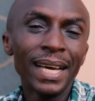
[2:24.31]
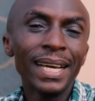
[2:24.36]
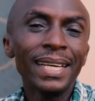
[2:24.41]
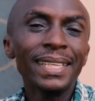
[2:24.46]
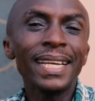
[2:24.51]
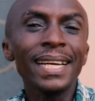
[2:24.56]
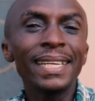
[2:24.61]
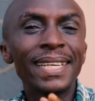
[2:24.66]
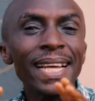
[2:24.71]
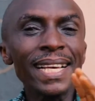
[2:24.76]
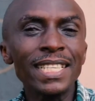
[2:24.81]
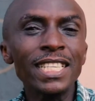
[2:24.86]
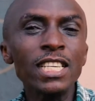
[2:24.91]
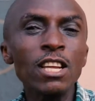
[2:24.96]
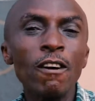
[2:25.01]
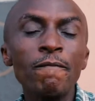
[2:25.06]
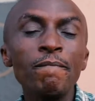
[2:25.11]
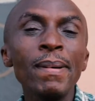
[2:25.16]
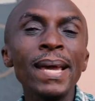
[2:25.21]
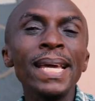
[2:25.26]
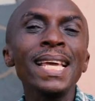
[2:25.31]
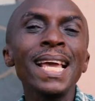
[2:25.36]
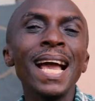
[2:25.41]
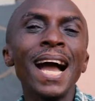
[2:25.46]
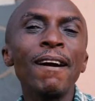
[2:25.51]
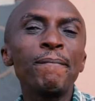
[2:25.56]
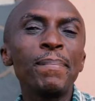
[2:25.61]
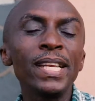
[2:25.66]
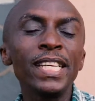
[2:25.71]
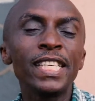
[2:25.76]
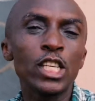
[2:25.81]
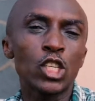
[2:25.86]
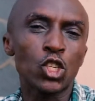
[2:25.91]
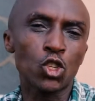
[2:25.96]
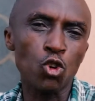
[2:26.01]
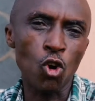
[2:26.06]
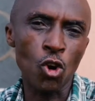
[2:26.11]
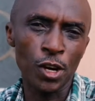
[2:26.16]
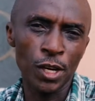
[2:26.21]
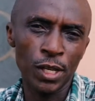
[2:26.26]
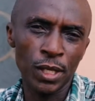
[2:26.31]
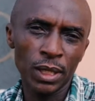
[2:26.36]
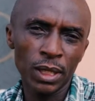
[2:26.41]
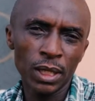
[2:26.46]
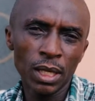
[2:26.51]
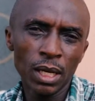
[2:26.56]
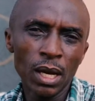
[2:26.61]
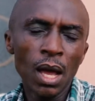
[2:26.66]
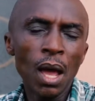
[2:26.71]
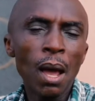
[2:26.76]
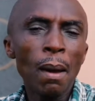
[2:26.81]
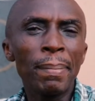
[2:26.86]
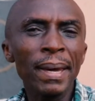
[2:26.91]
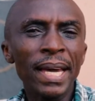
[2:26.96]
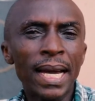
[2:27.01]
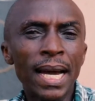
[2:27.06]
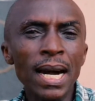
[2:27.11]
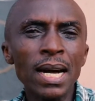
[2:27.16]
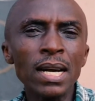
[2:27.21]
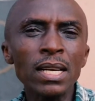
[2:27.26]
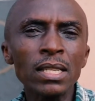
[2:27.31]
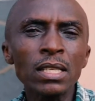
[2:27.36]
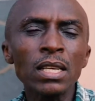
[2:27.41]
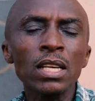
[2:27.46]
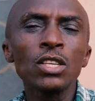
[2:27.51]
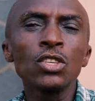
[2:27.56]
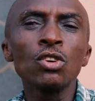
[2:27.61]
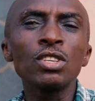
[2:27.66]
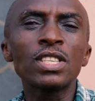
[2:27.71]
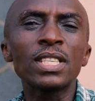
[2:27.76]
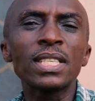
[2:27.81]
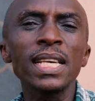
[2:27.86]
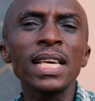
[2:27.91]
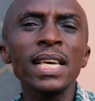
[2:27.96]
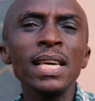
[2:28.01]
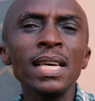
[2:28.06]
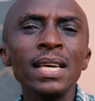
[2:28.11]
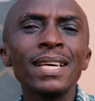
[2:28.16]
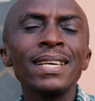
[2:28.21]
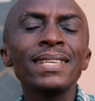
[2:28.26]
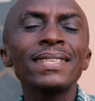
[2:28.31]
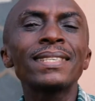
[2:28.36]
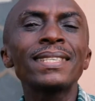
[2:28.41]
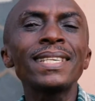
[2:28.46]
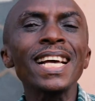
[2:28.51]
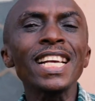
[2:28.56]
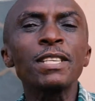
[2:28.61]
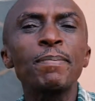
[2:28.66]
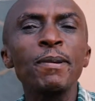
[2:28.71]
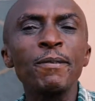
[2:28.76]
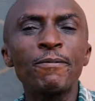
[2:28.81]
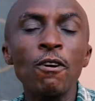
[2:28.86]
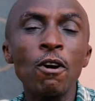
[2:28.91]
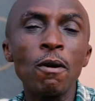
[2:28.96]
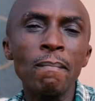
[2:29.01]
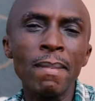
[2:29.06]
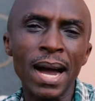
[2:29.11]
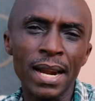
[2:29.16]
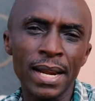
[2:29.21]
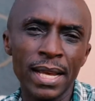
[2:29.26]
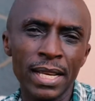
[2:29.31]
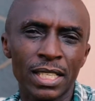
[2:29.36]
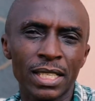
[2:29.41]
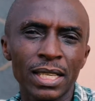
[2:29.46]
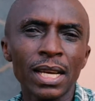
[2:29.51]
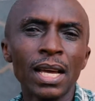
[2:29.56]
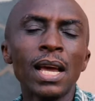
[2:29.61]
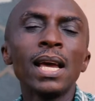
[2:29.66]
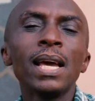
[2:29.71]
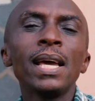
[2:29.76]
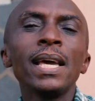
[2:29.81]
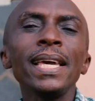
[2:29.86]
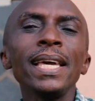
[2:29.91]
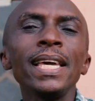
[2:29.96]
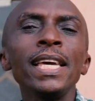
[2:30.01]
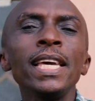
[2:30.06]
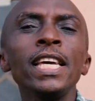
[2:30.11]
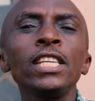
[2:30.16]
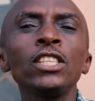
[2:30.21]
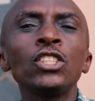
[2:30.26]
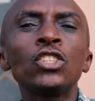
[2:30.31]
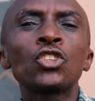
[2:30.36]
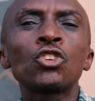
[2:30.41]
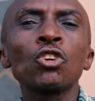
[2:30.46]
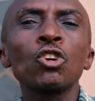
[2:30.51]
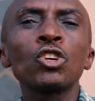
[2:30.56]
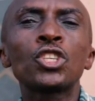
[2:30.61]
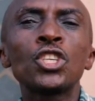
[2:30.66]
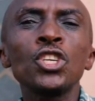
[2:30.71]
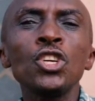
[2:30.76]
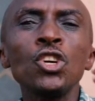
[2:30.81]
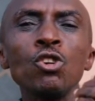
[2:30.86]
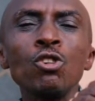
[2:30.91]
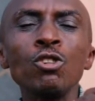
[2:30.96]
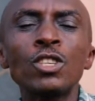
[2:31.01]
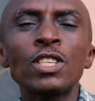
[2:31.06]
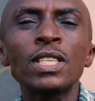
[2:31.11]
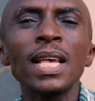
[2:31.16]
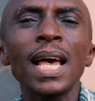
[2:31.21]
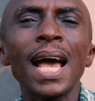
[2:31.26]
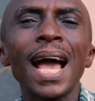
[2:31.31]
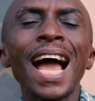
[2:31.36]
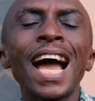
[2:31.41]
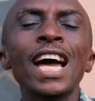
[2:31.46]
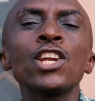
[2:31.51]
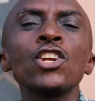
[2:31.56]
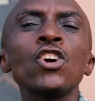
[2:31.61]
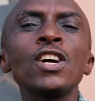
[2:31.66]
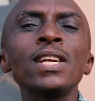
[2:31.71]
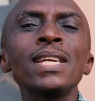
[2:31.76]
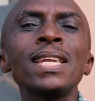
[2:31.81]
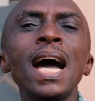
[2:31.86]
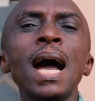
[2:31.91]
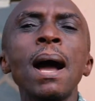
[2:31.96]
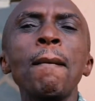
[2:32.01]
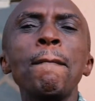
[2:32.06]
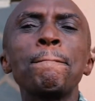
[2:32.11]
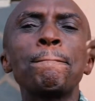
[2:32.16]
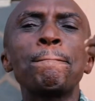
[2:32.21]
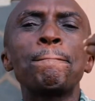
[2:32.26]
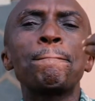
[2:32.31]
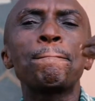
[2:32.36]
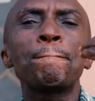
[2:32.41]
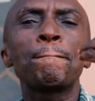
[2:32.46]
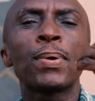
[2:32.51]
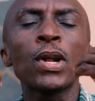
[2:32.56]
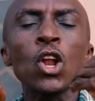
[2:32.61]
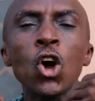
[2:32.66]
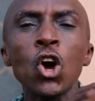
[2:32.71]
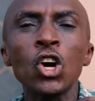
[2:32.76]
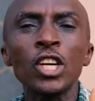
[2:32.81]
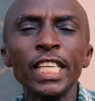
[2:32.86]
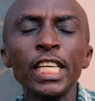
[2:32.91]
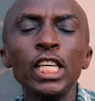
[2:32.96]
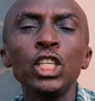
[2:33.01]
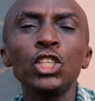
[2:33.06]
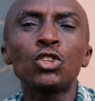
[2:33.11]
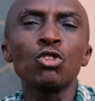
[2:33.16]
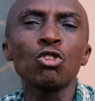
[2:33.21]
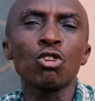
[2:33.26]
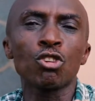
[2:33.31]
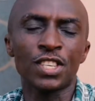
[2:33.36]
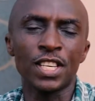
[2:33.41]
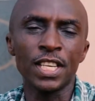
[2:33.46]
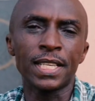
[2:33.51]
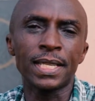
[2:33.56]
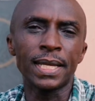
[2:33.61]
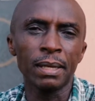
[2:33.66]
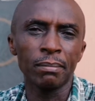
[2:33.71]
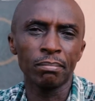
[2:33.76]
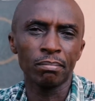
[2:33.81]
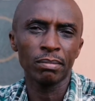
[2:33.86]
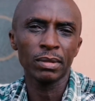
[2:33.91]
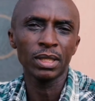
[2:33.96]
The destiny of many have been destroyed. Because you see, sex before marriage introduce another blood into your system.